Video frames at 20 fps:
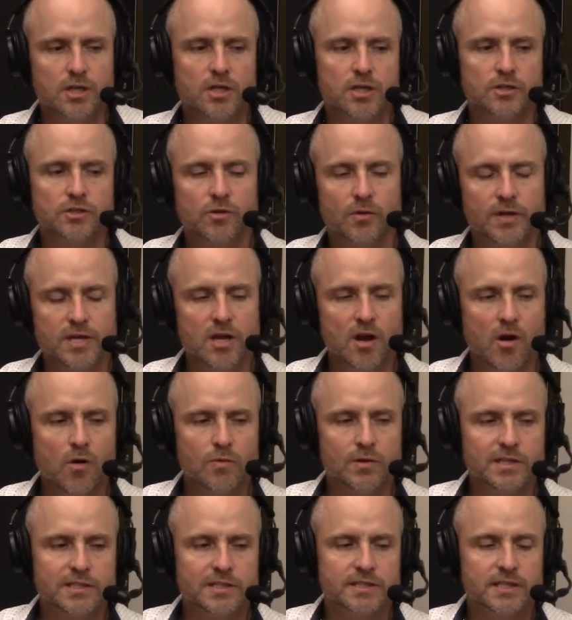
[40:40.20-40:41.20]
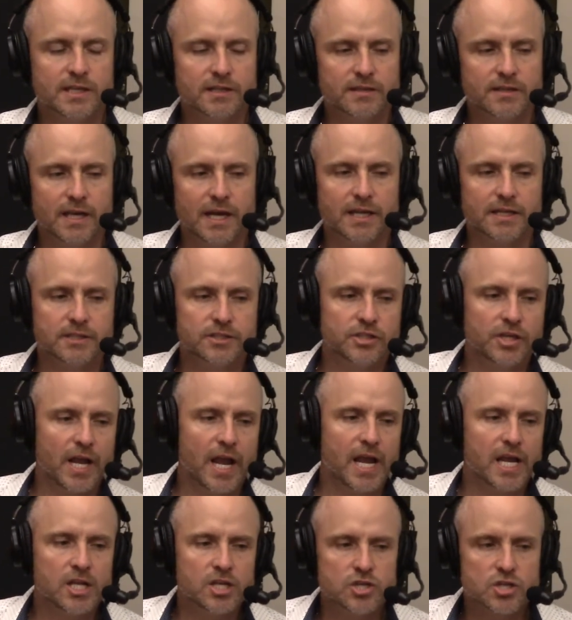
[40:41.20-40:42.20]
So he always said that
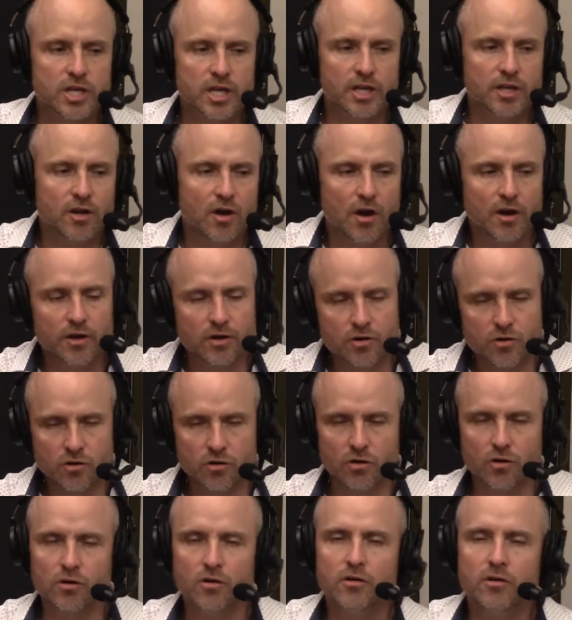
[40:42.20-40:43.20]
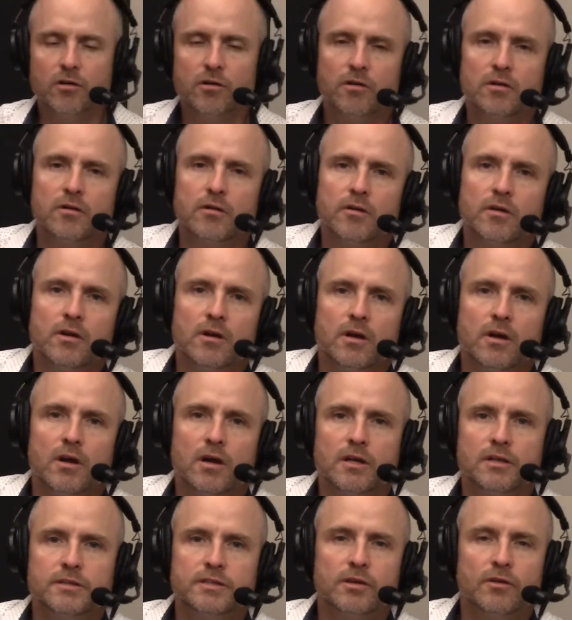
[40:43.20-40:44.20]
change cannot occur
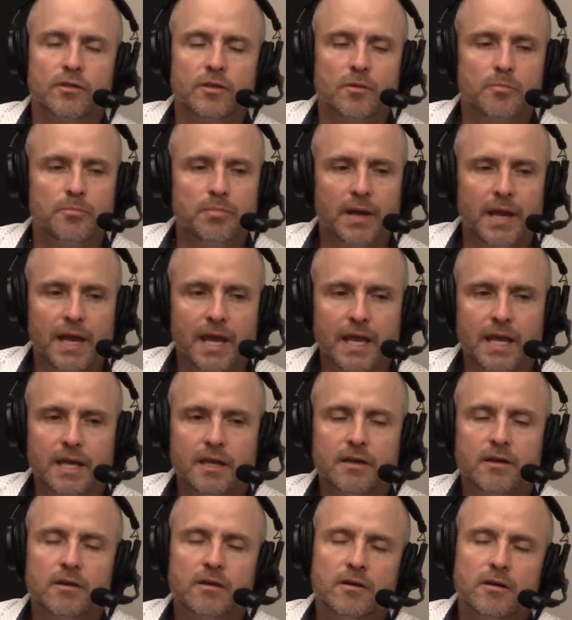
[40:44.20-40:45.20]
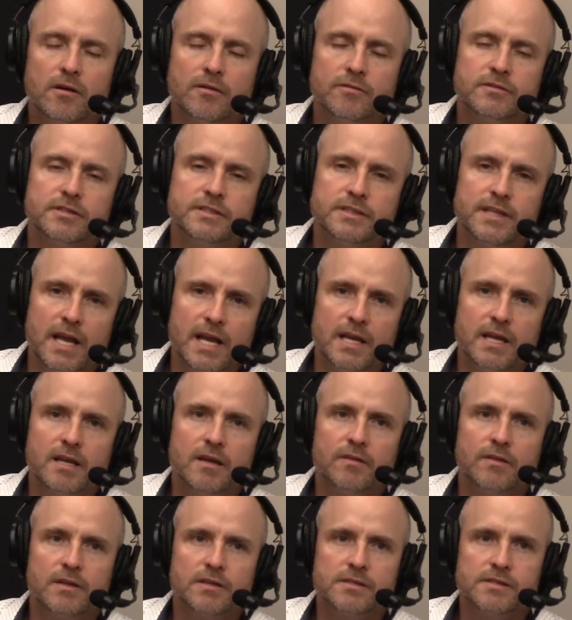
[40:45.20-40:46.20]
until the pain of
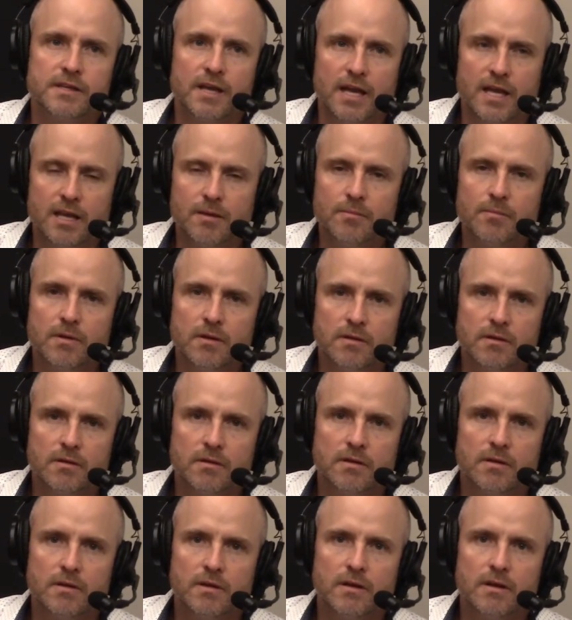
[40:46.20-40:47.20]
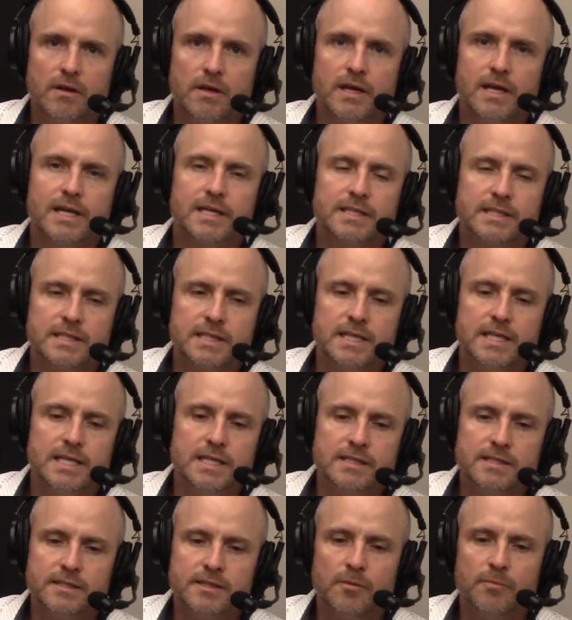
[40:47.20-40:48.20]
staying the same
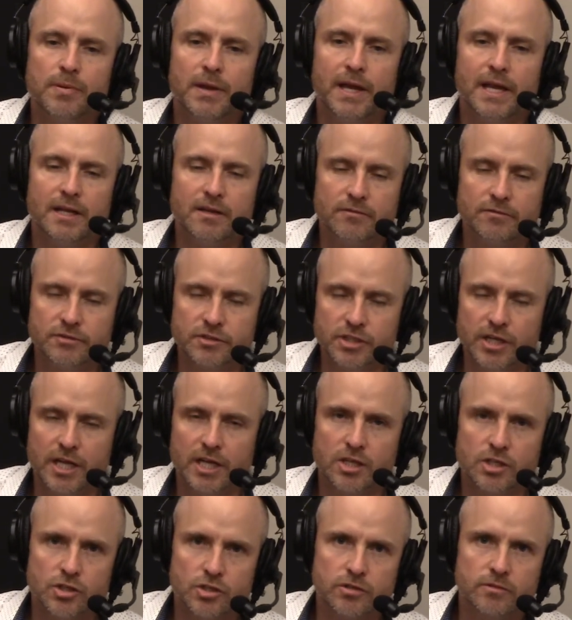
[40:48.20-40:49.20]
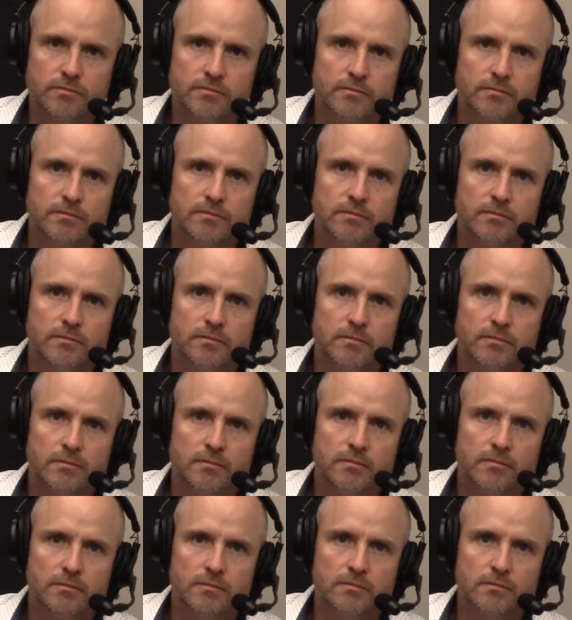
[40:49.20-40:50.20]
exceeds the pain of change.
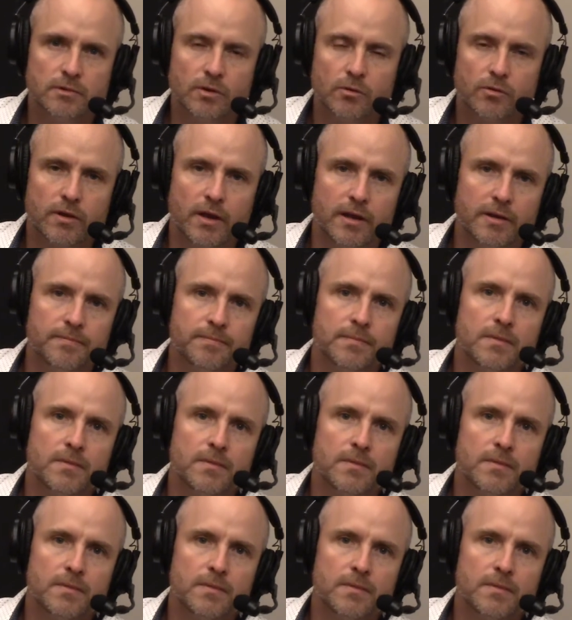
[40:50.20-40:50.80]
Okay?